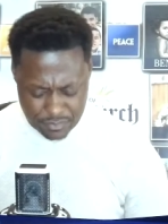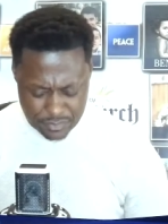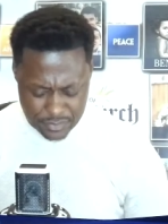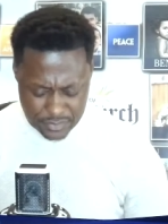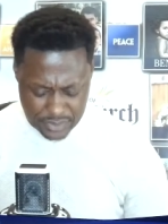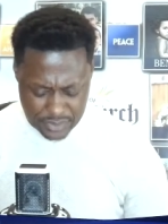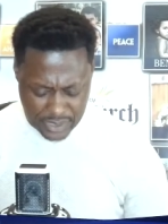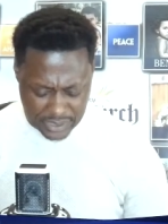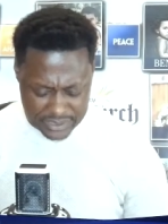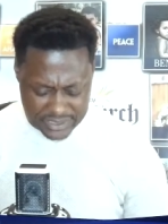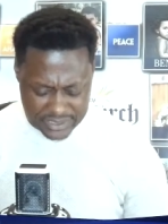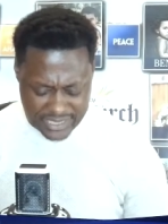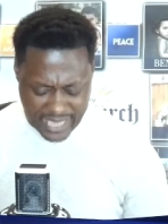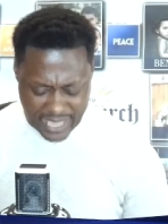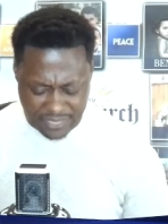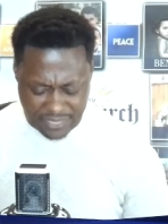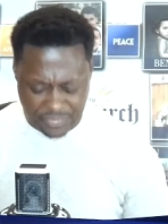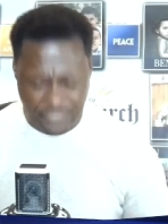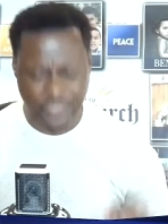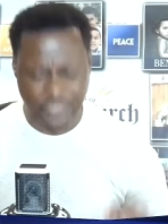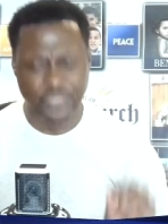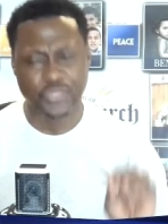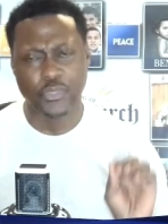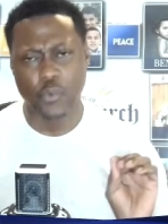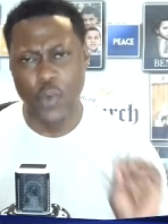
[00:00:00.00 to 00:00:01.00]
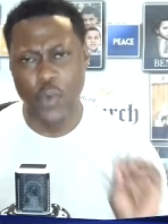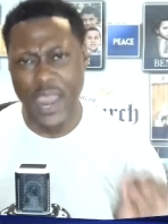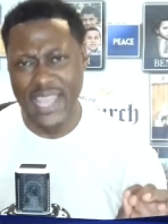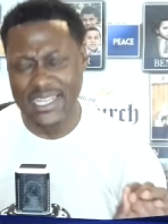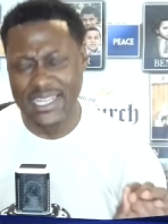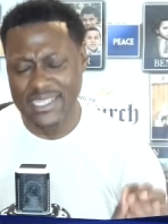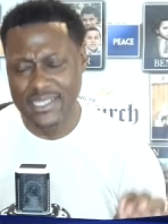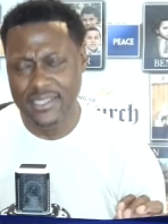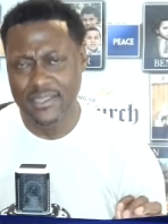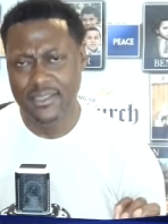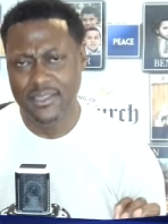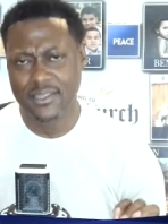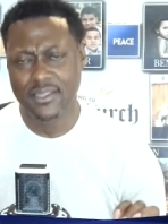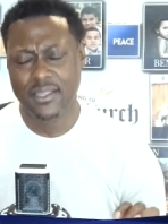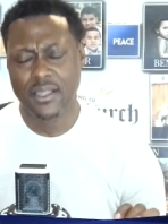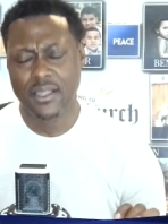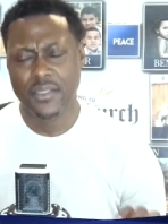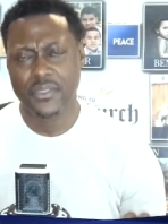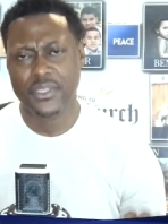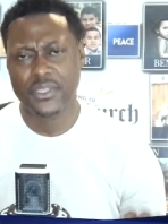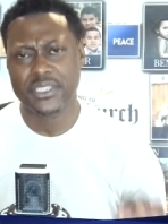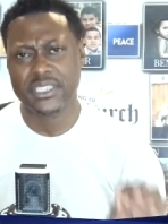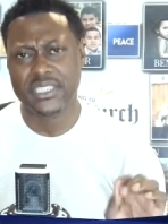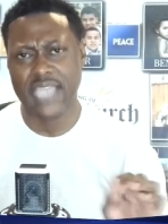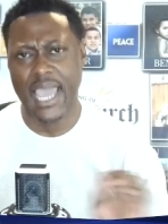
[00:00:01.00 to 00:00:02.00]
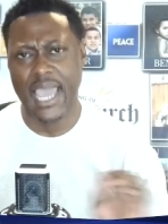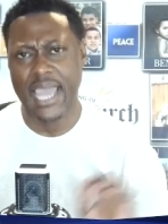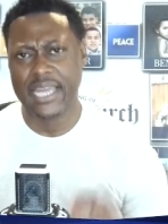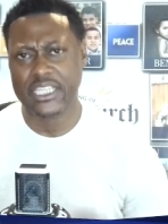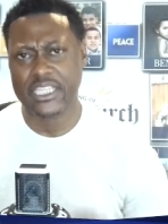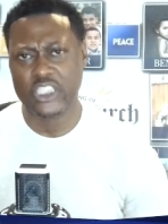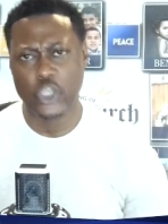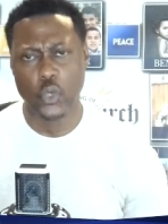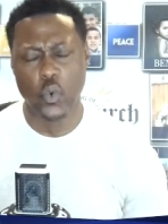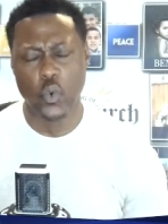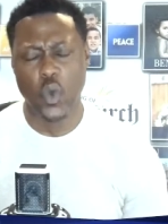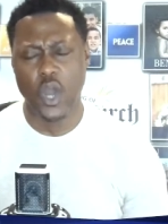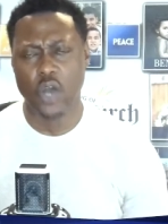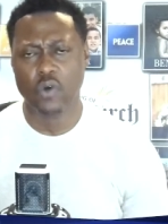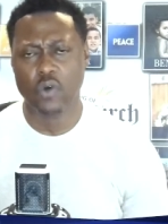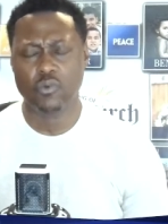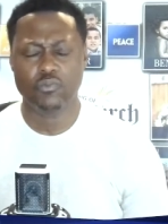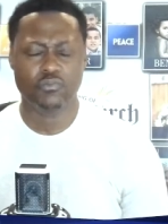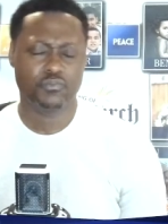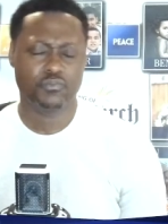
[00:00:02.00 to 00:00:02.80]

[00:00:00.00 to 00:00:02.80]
does that threaten the status quo?